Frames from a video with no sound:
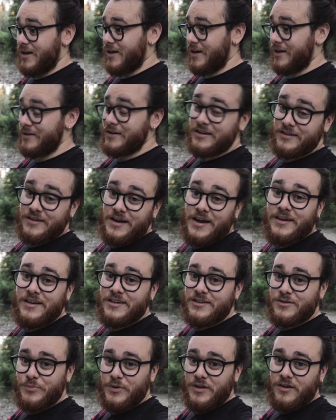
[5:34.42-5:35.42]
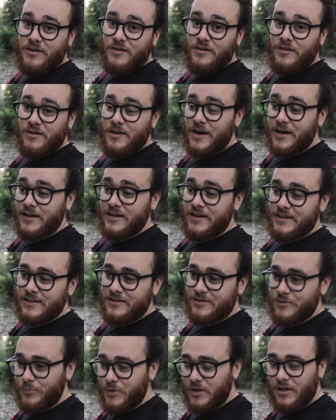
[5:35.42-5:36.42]
I need it to
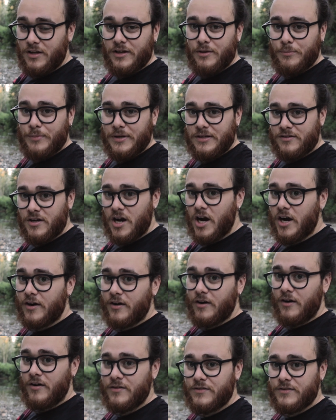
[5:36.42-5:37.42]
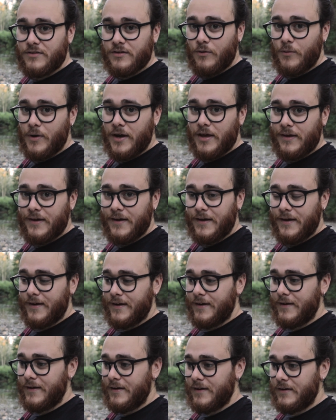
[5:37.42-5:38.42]
be a little bit darker so I
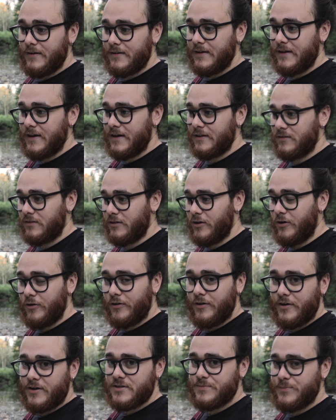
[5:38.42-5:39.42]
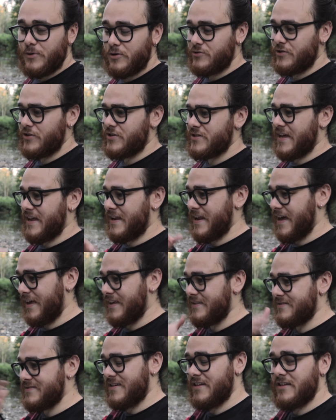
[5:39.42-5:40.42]
can get longer exposures and I
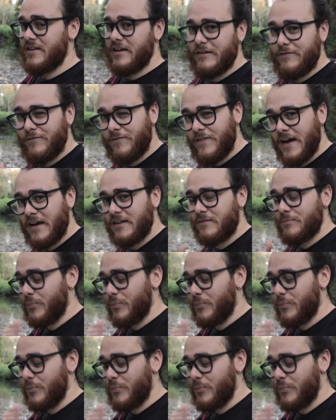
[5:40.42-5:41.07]
can see the effect